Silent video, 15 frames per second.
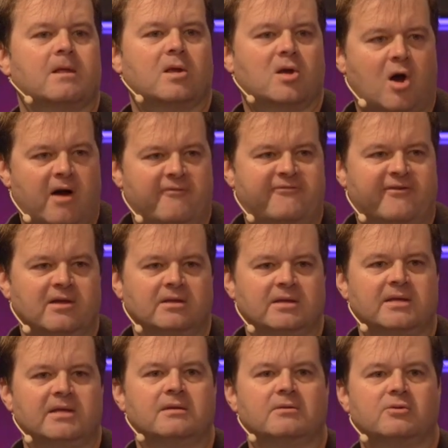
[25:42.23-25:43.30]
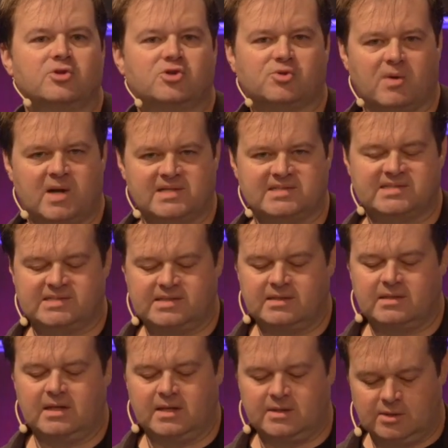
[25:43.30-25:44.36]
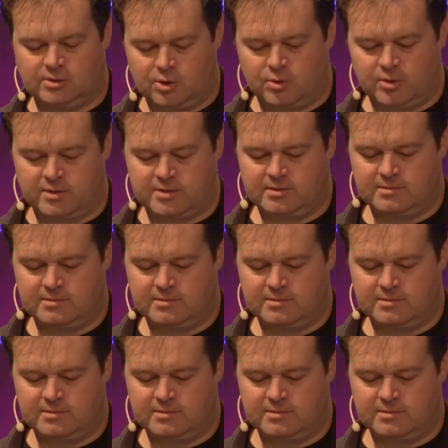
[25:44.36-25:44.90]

Confidently trust in the Lord.